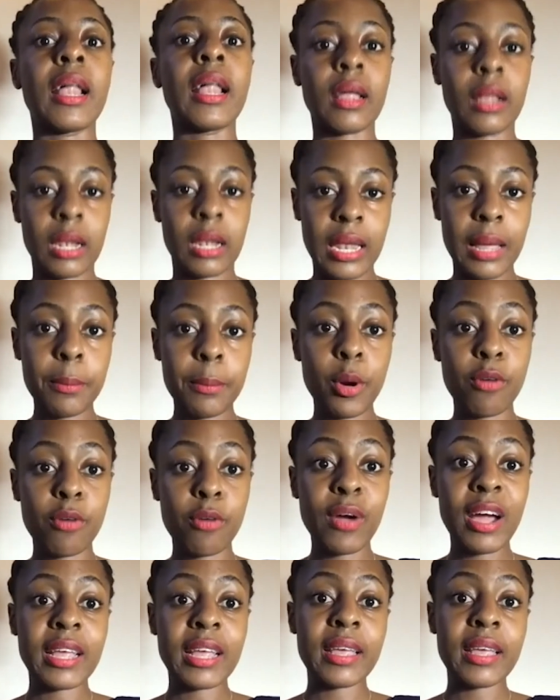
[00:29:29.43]
a number of
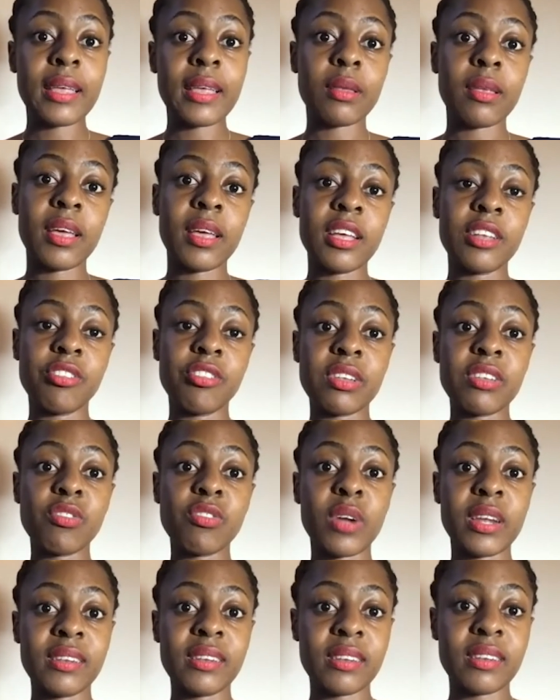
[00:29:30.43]
hedging
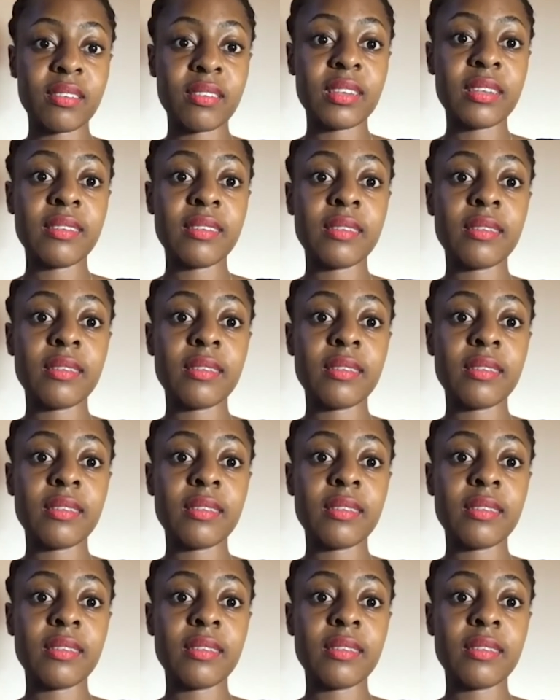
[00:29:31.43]
strategies,